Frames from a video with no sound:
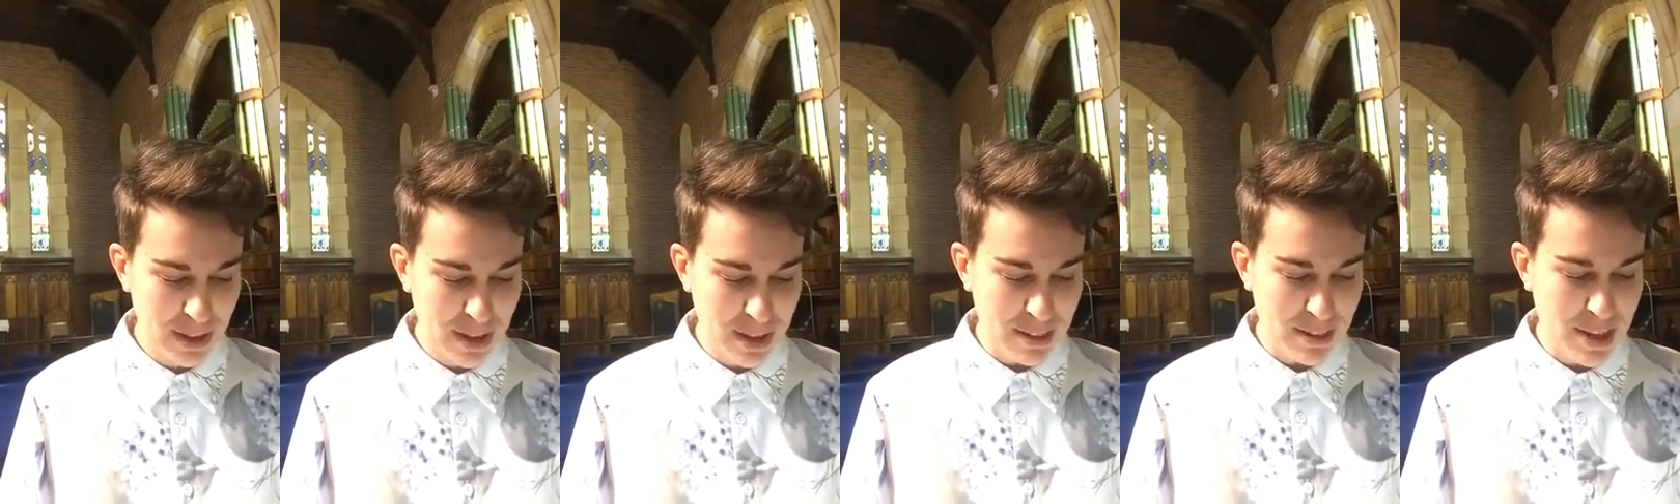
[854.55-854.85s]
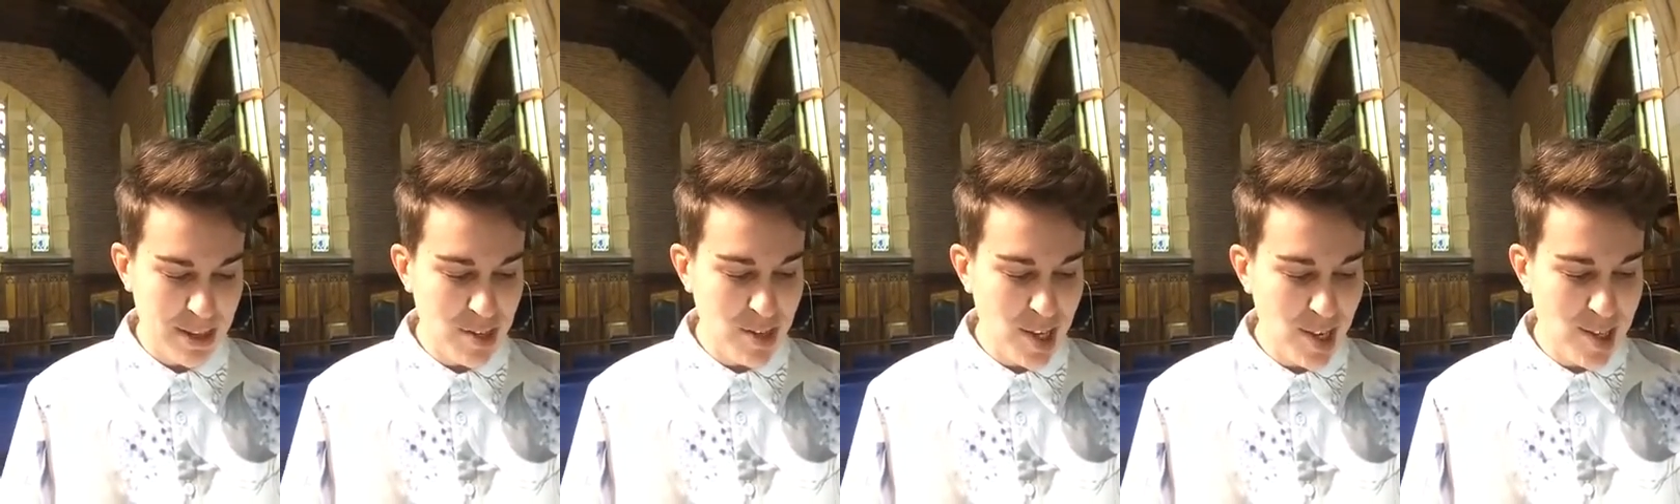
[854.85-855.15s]

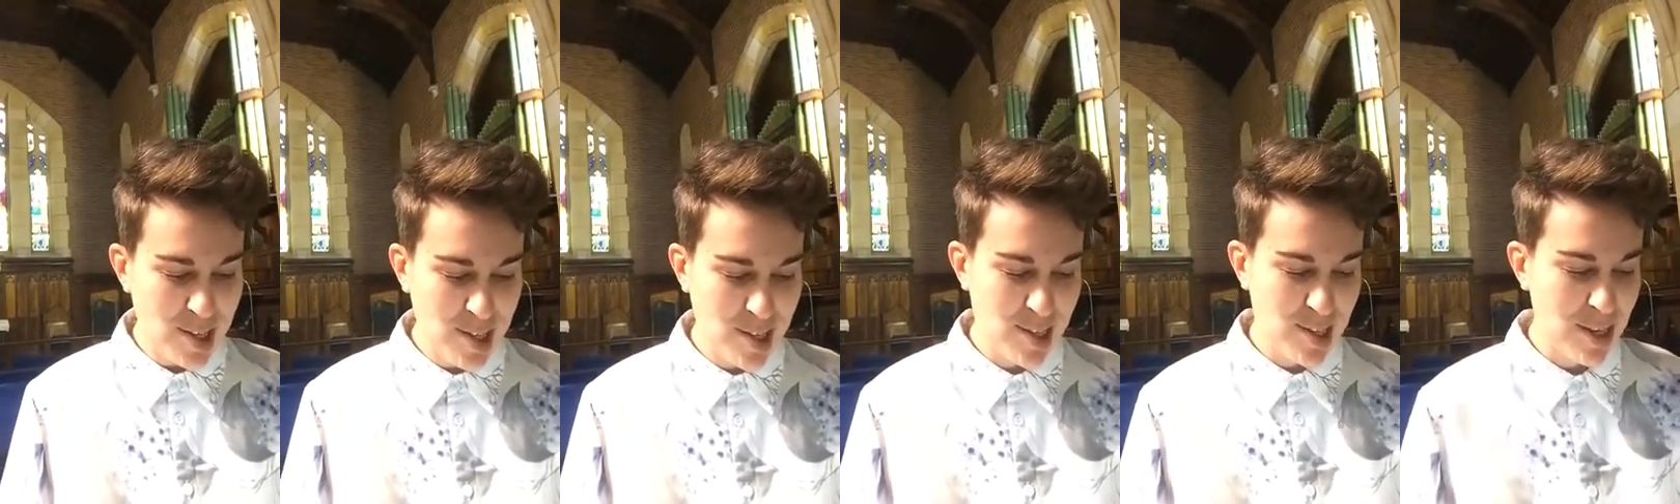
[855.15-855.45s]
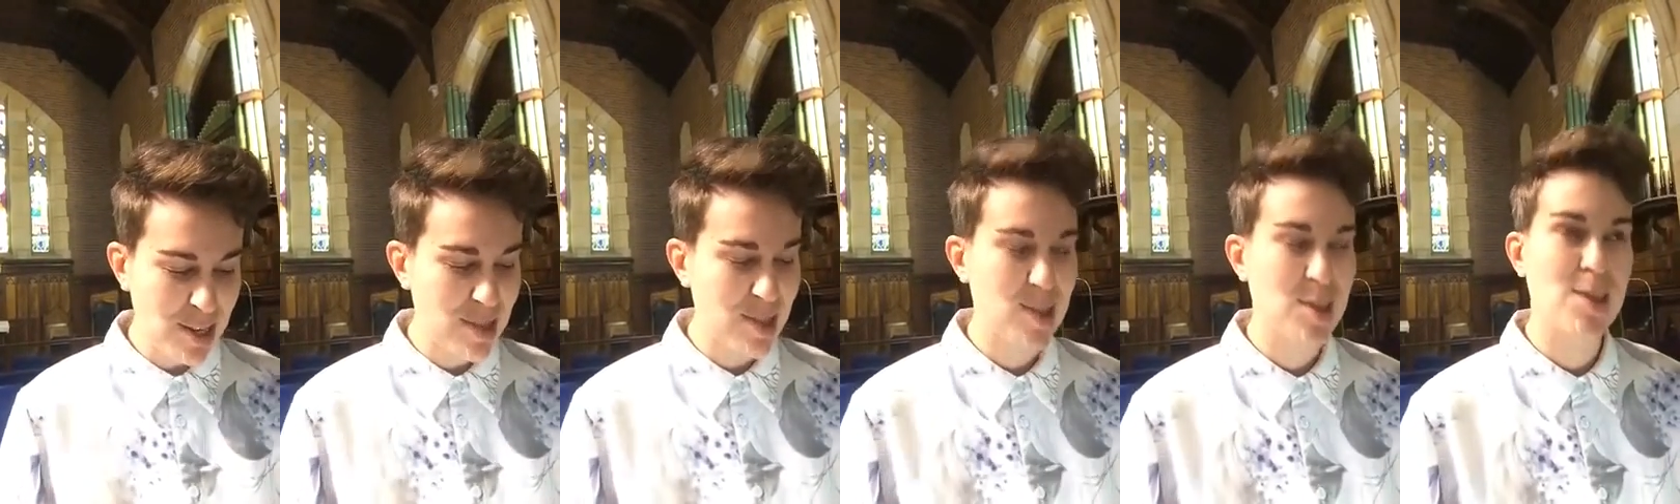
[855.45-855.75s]
Then Jesus
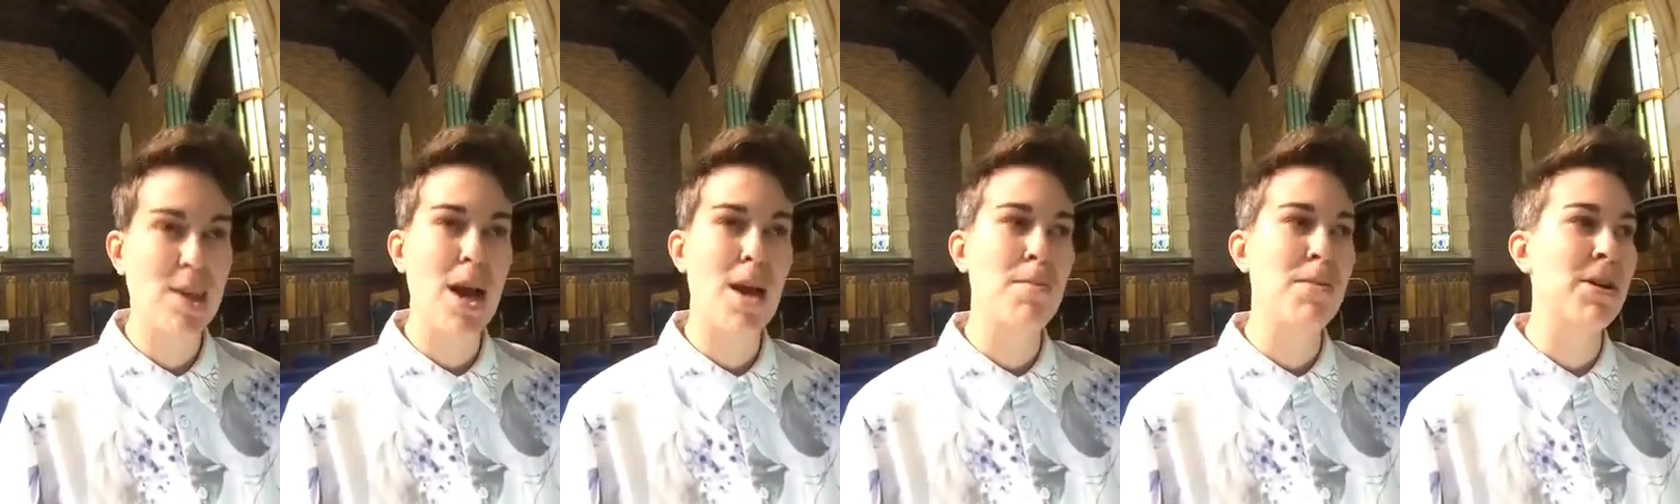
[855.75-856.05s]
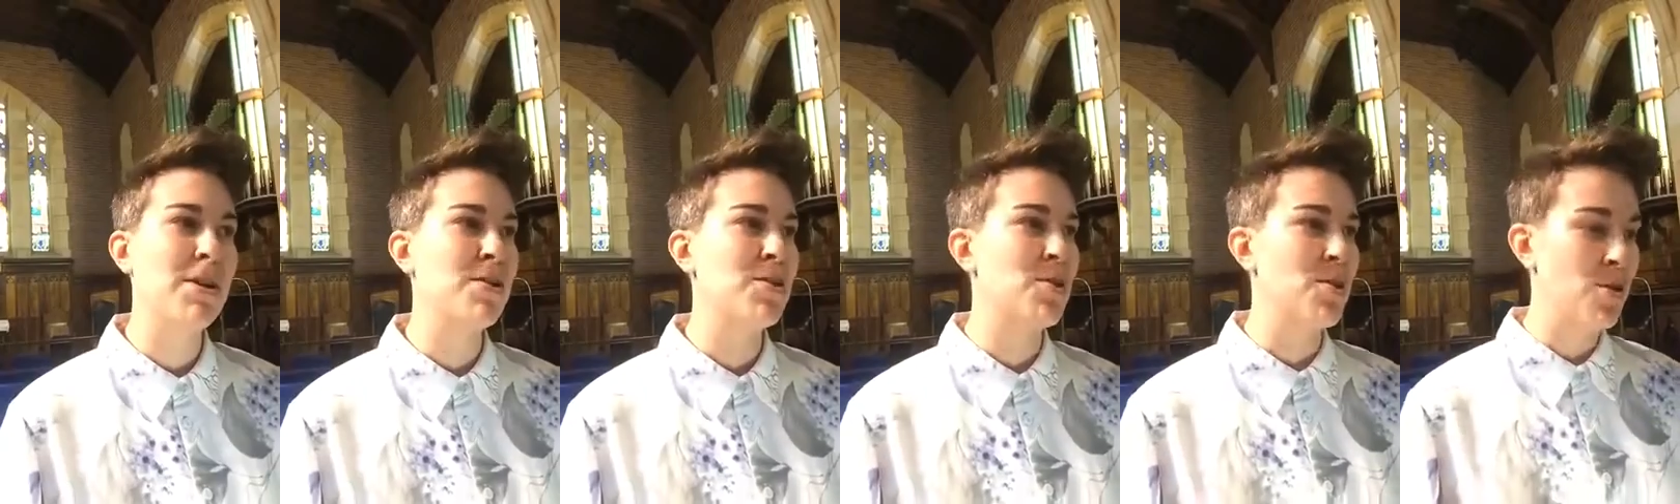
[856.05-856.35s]
said to
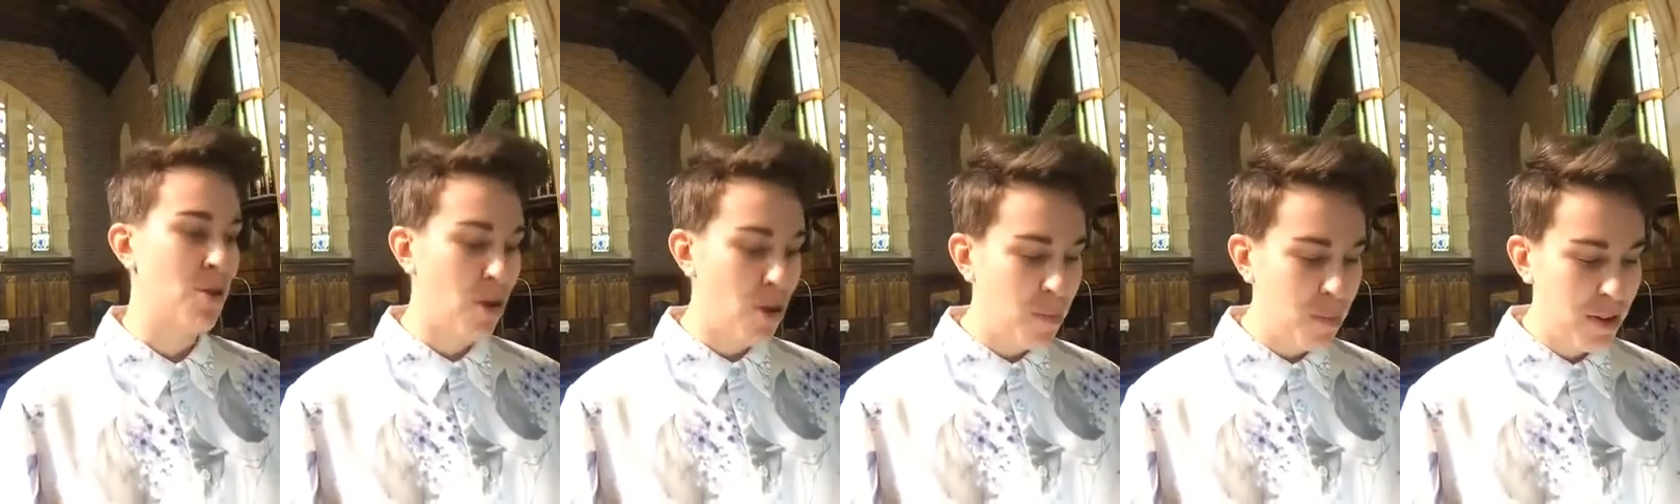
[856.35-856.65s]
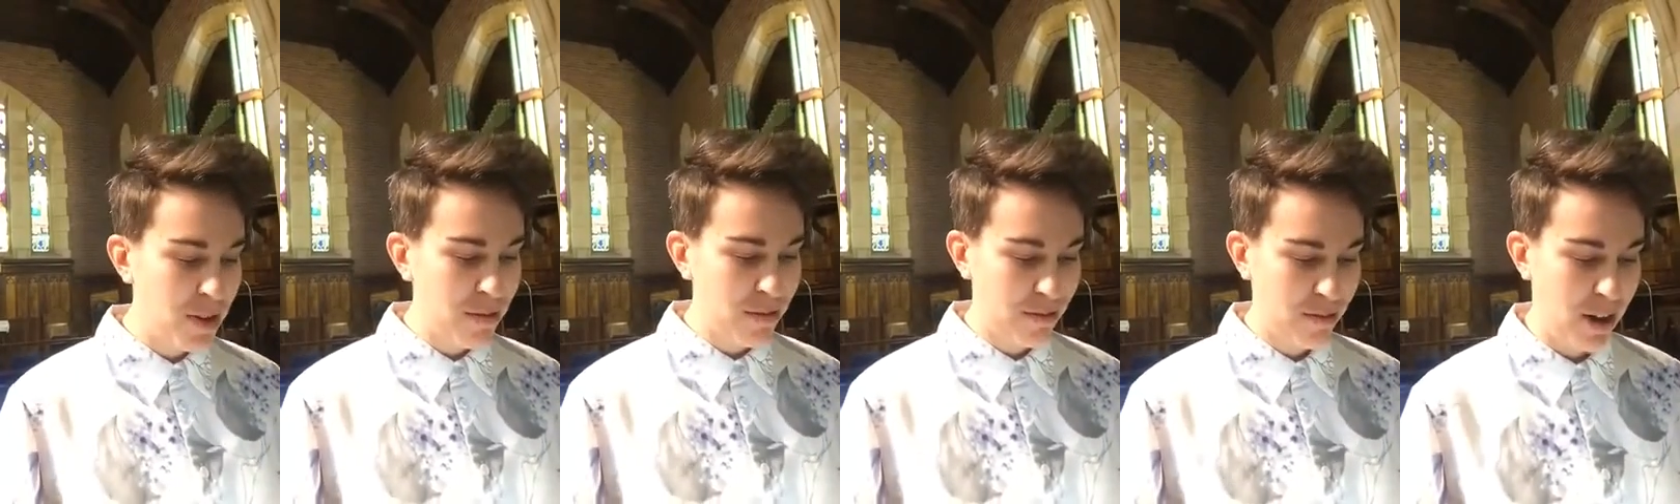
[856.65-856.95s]
Simon, "Do not
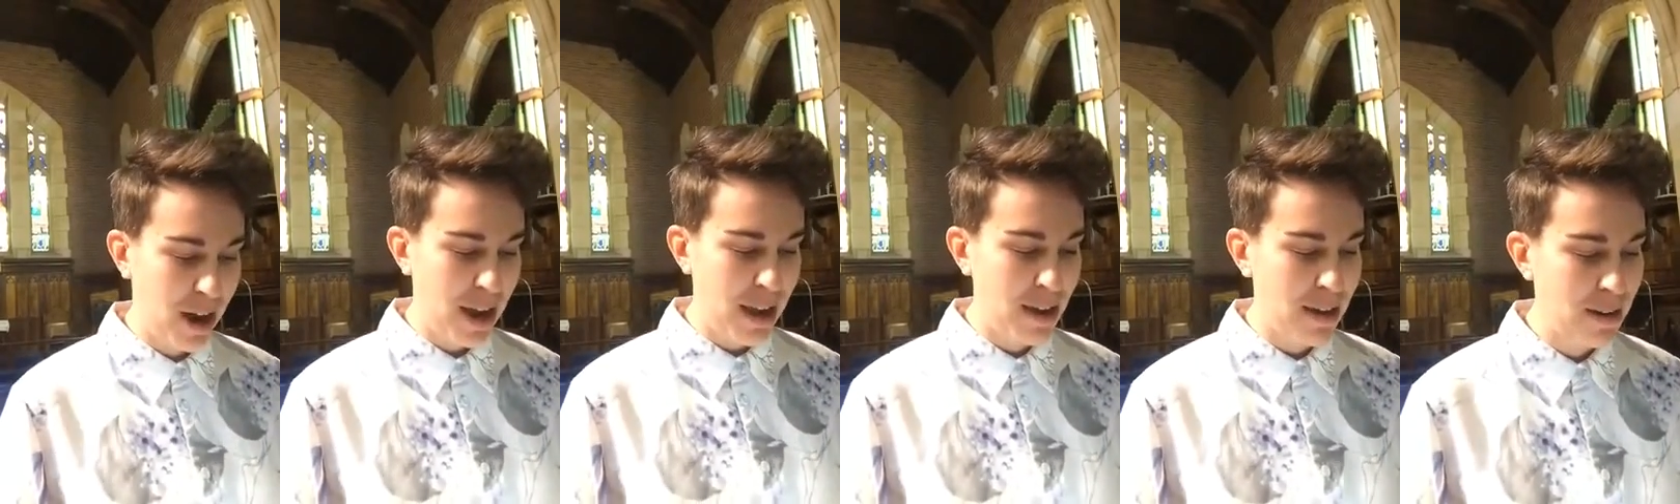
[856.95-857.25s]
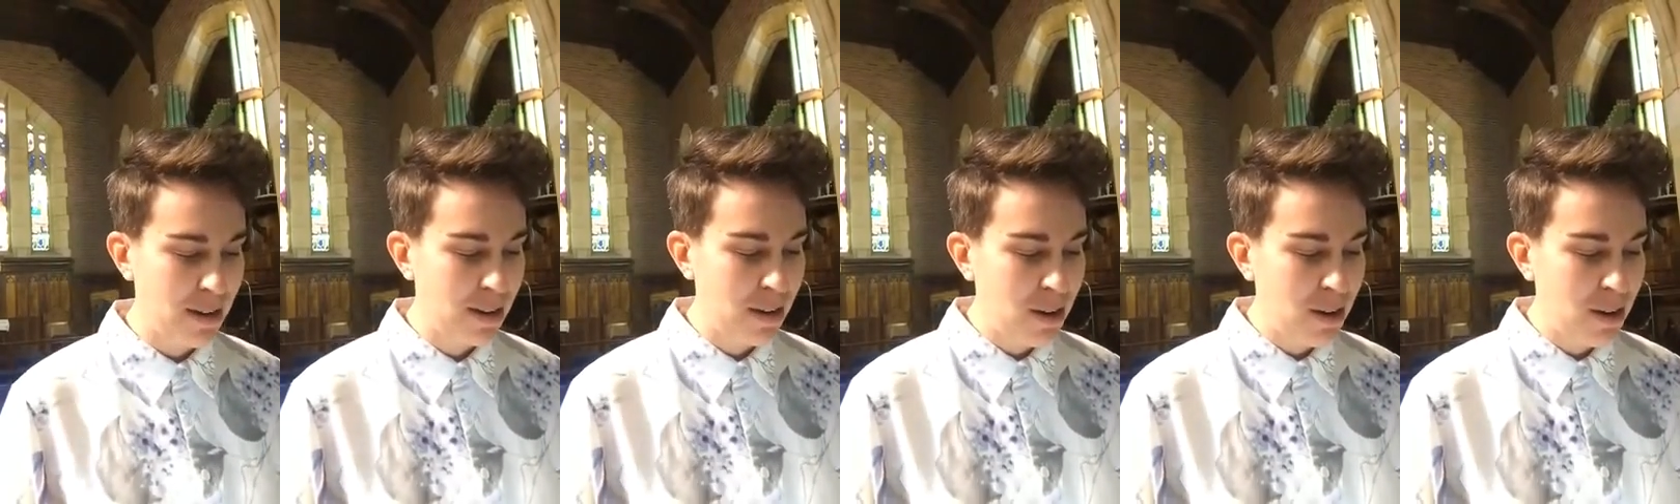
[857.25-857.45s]
be afraid.